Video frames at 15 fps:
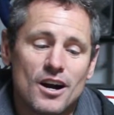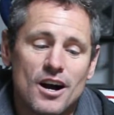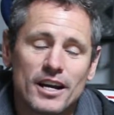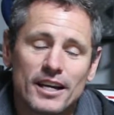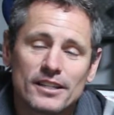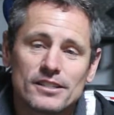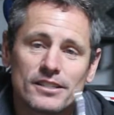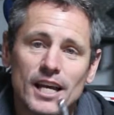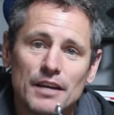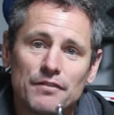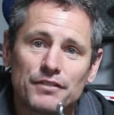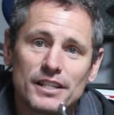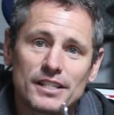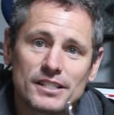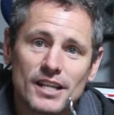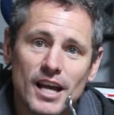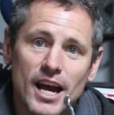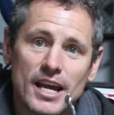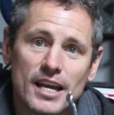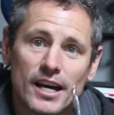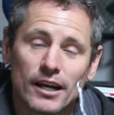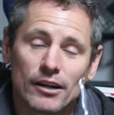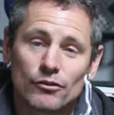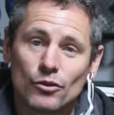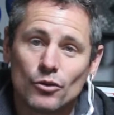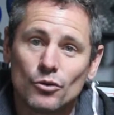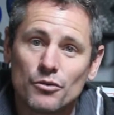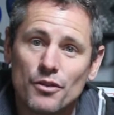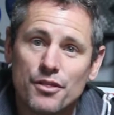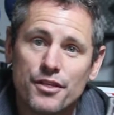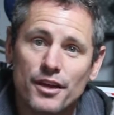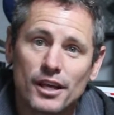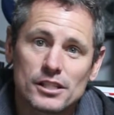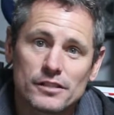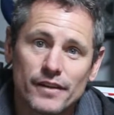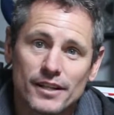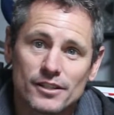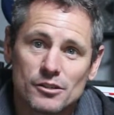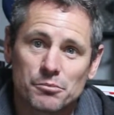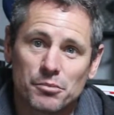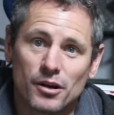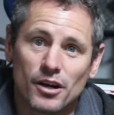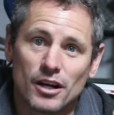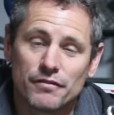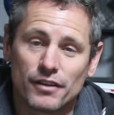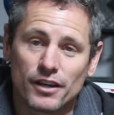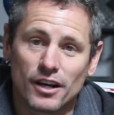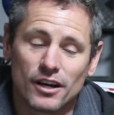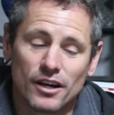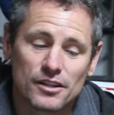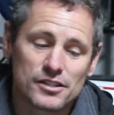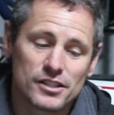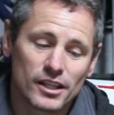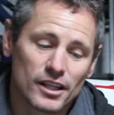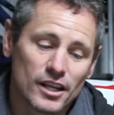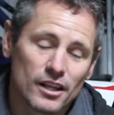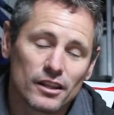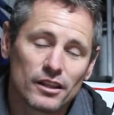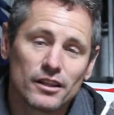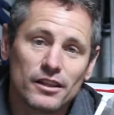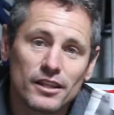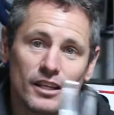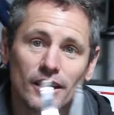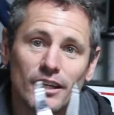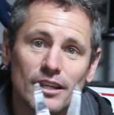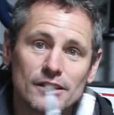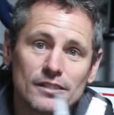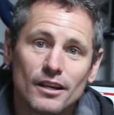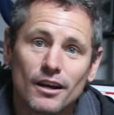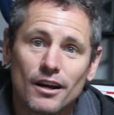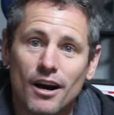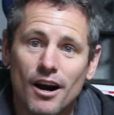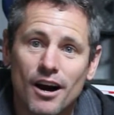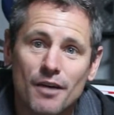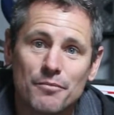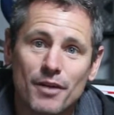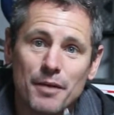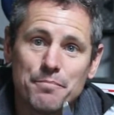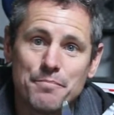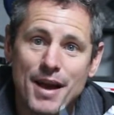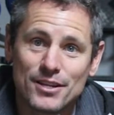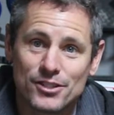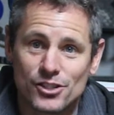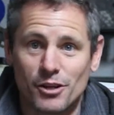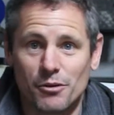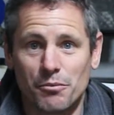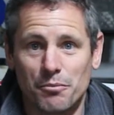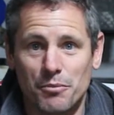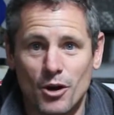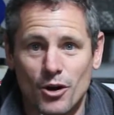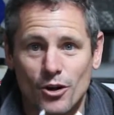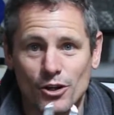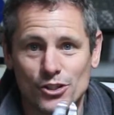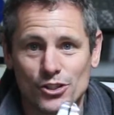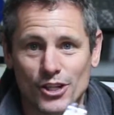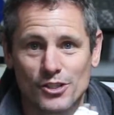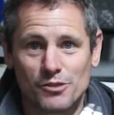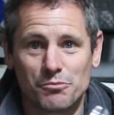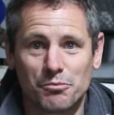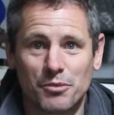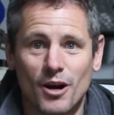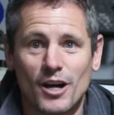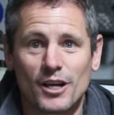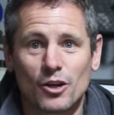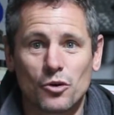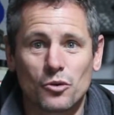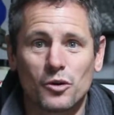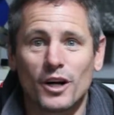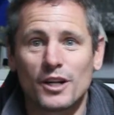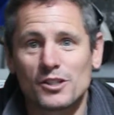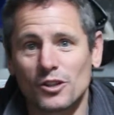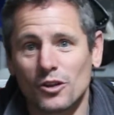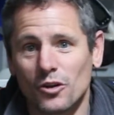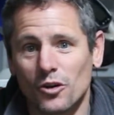I can safely say, out of all the things I've had to buy for karting, these are my best purchase by quite a